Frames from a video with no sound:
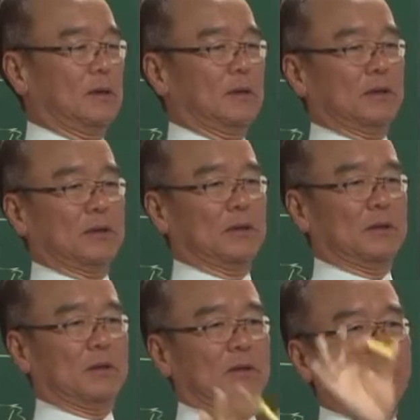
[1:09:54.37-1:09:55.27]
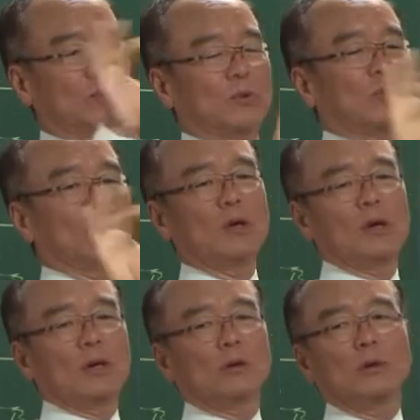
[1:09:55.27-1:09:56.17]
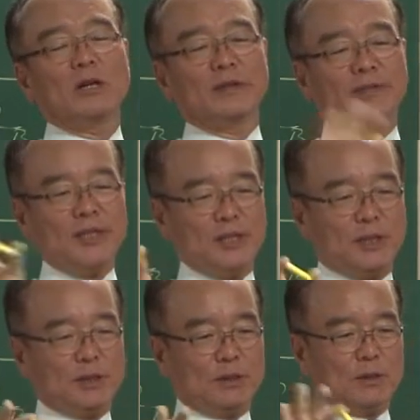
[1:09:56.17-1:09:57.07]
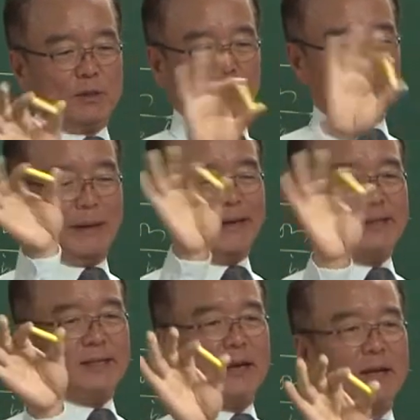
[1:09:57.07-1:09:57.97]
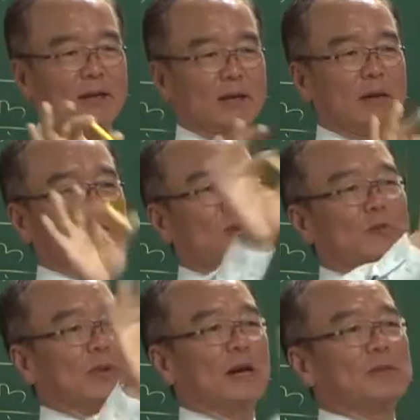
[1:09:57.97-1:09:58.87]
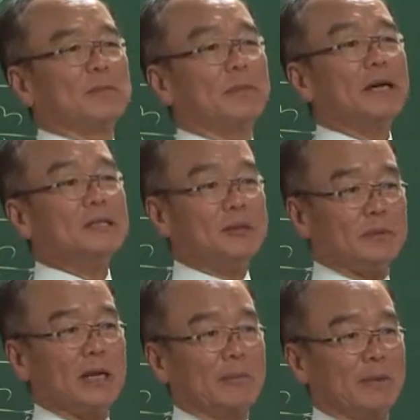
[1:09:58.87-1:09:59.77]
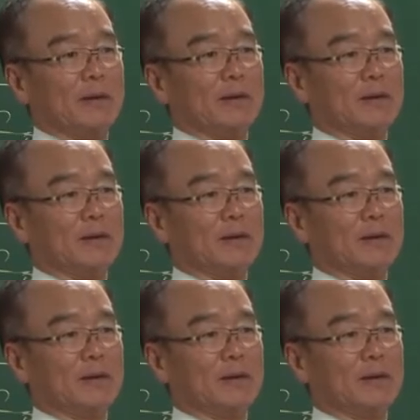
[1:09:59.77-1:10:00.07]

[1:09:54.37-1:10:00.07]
But if you don't attach minus sign here, epsilon becomes a positive number.